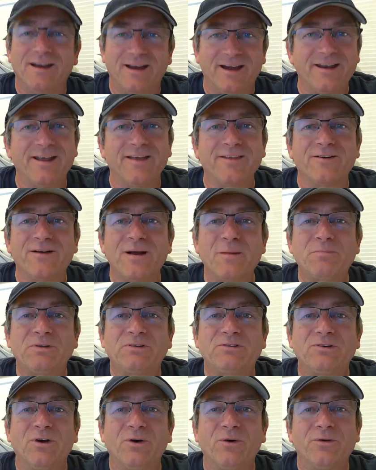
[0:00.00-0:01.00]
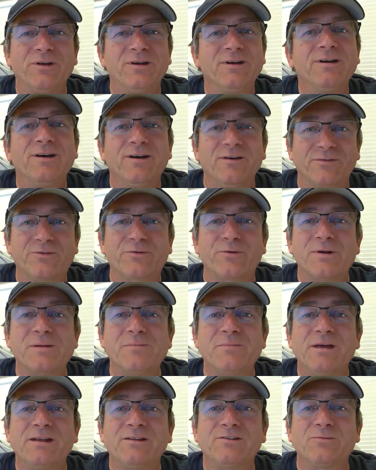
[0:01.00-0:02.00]
Another episode of 3
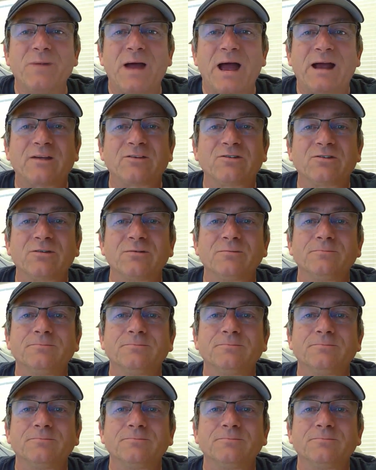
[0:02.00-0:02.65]
Minutes Max.